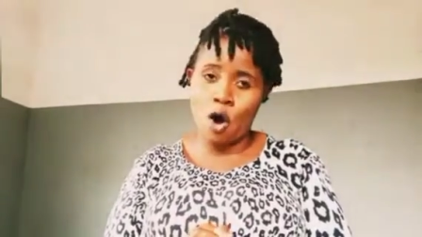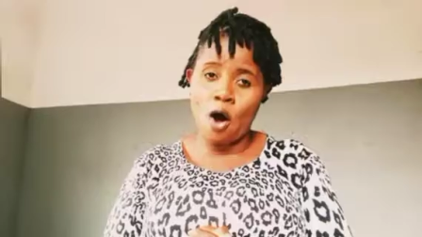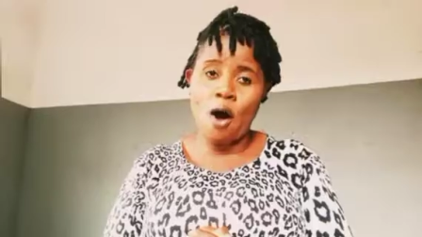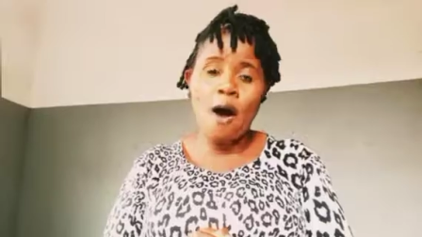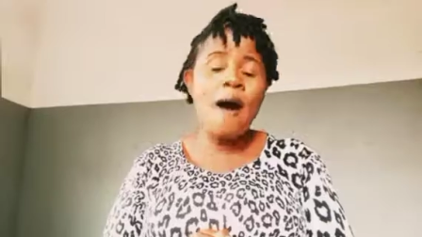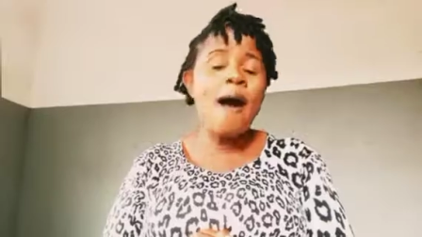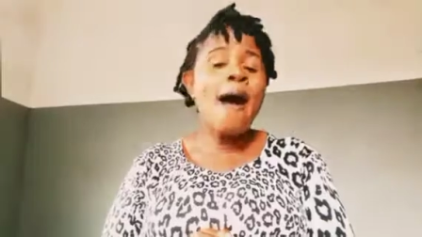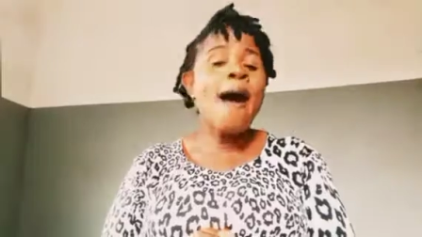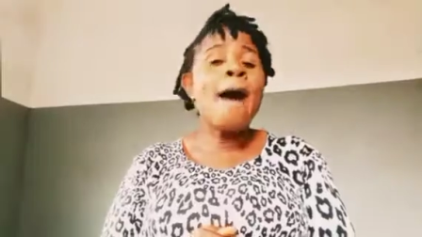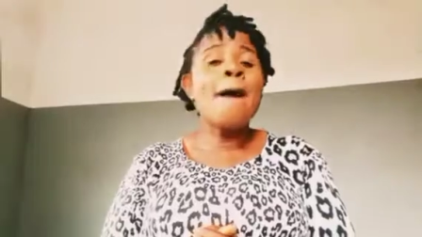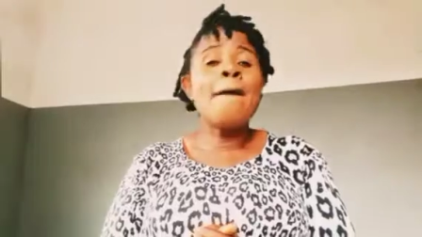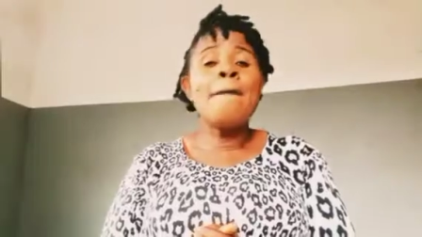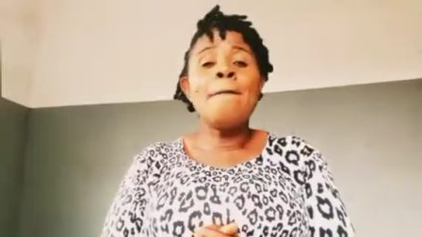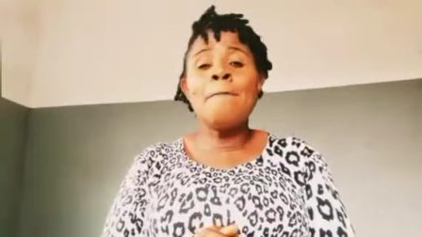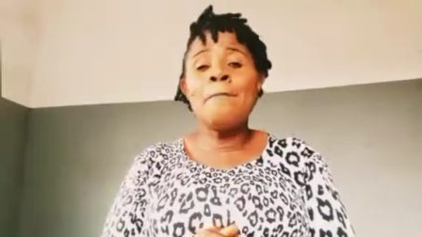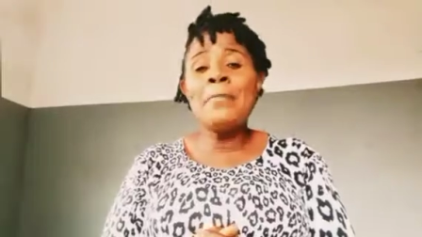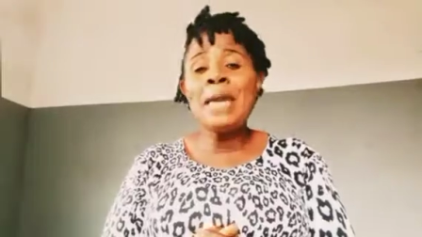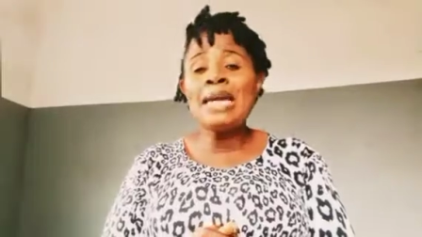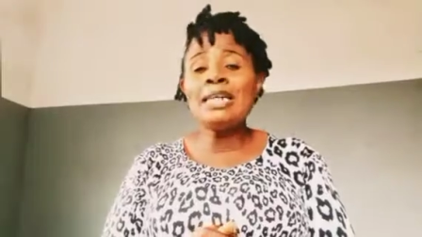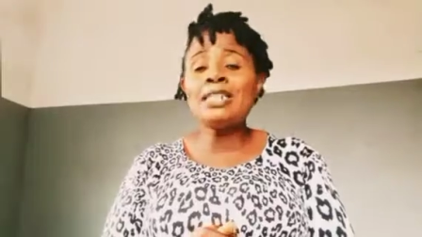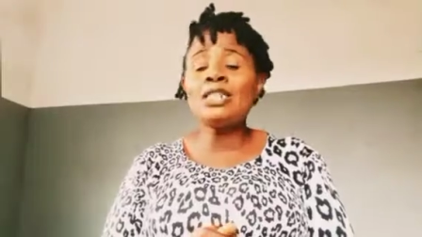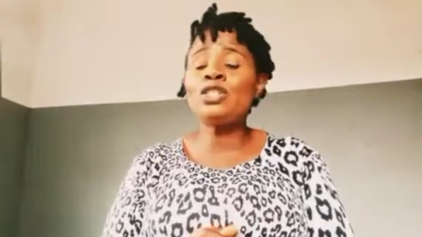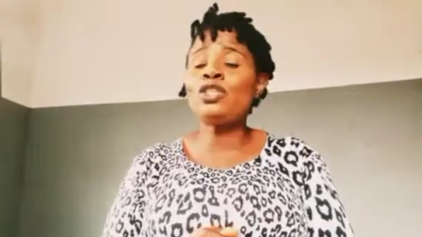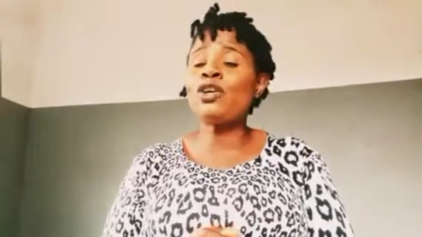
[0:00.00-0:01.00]
make
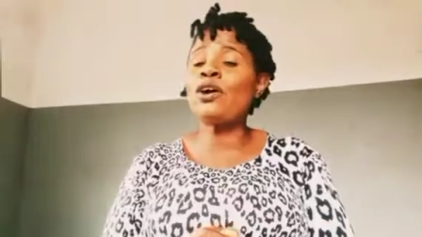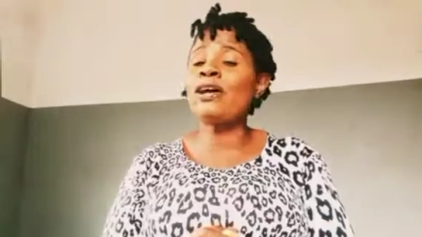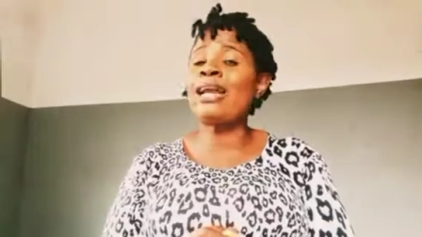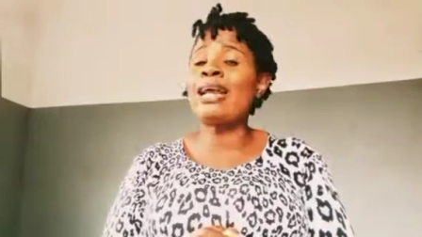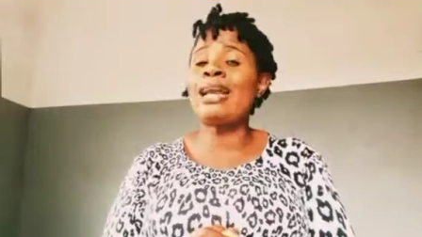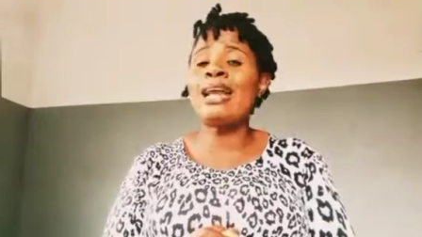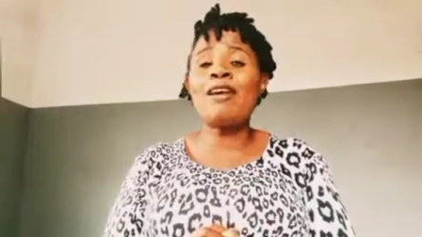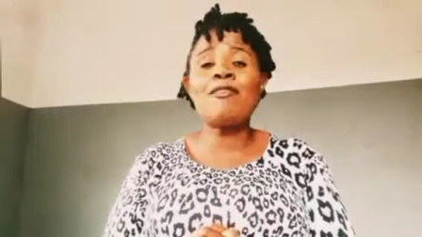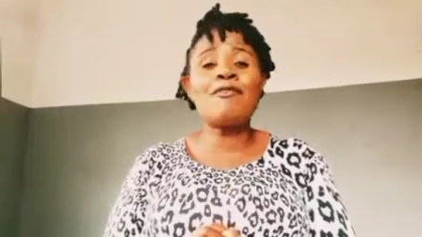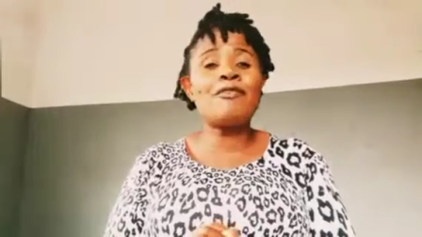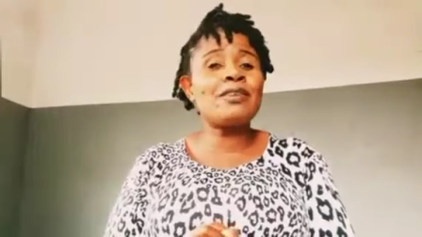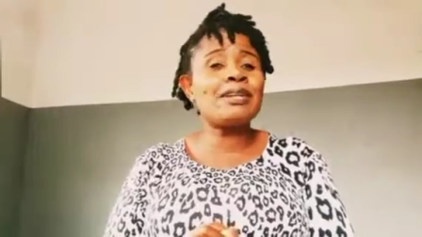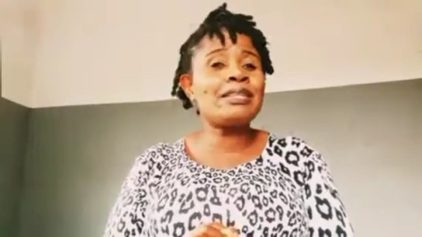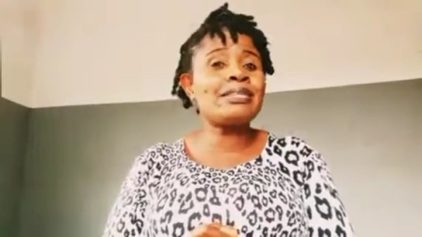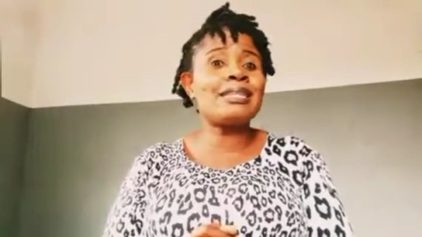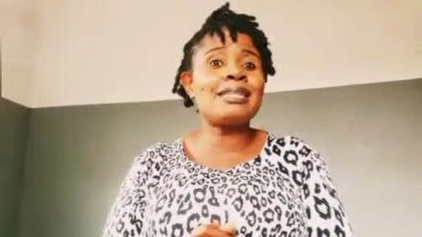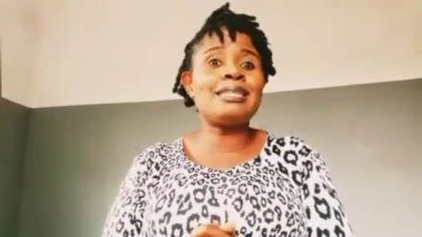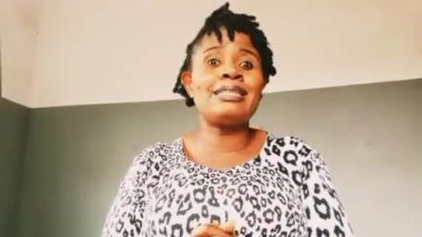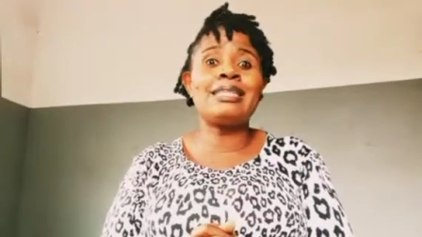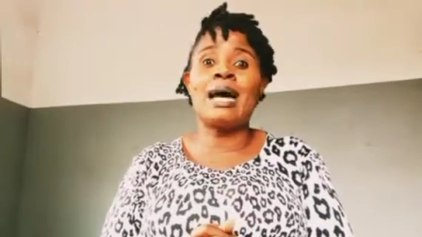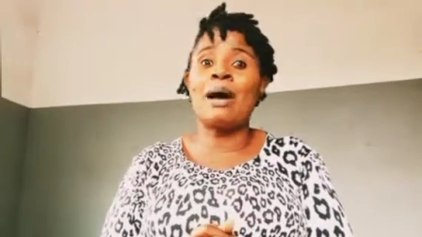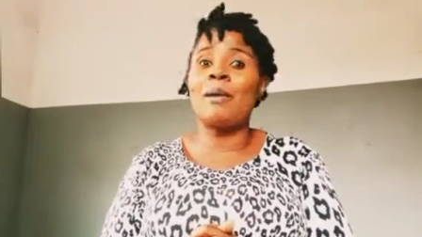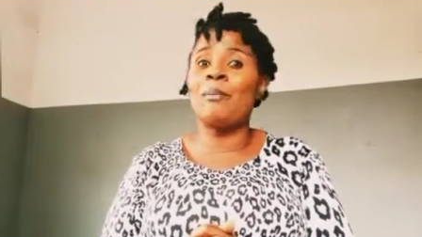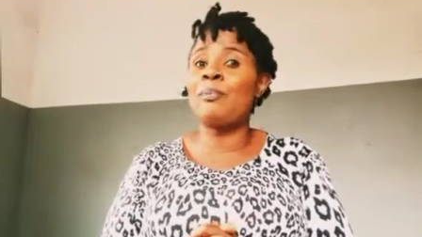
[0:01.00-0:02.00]
sure that everything that
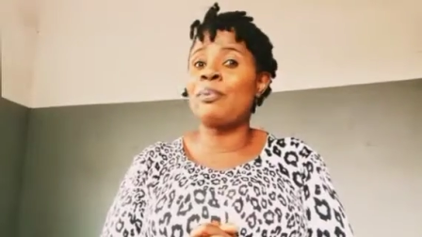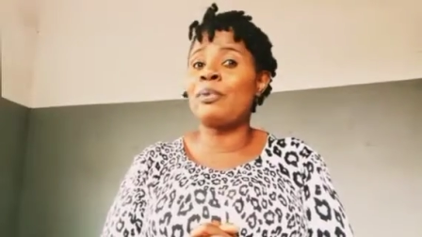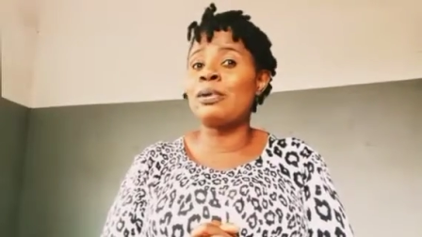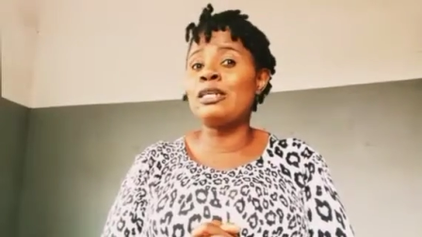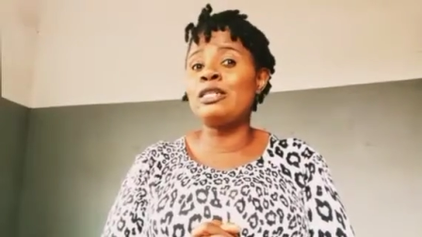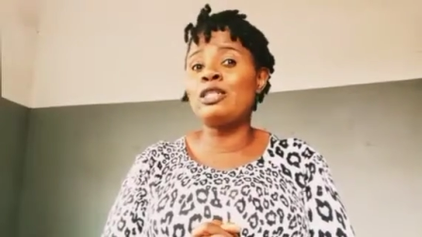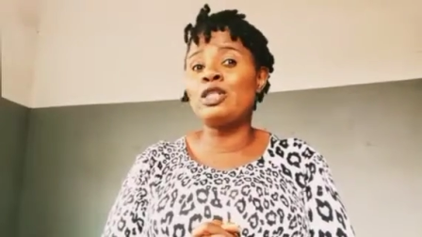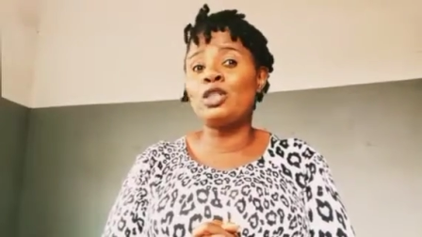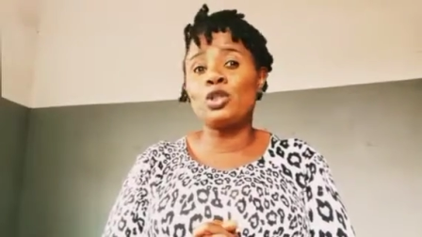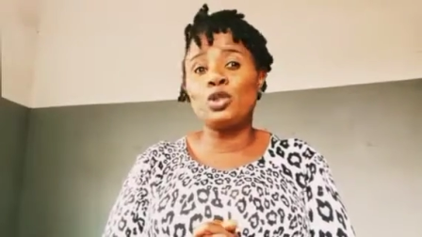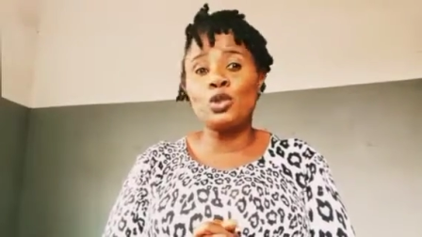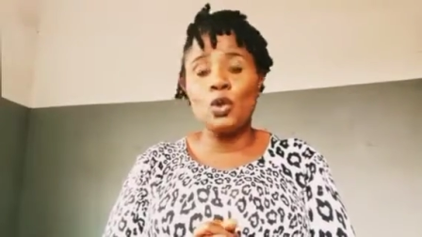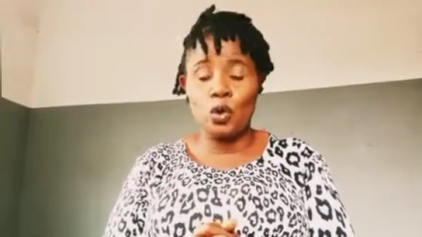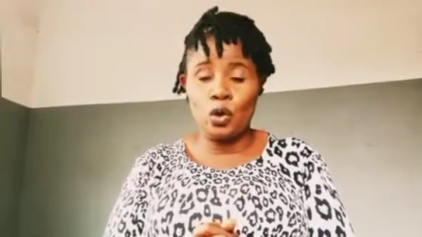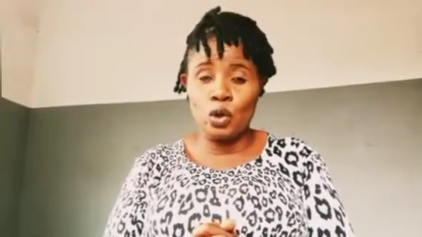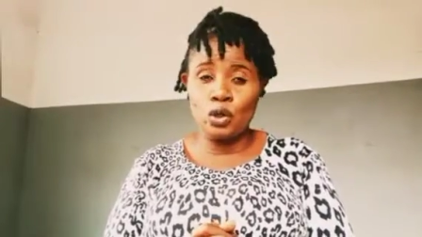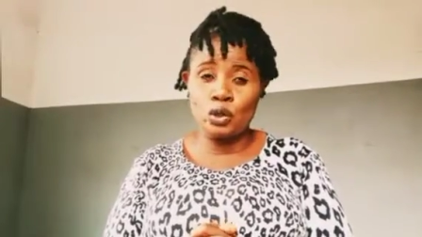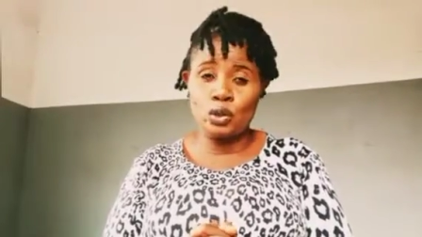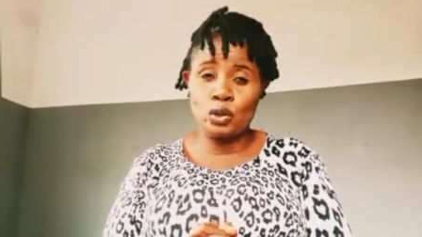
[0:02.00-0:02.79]
brings sorrow to you,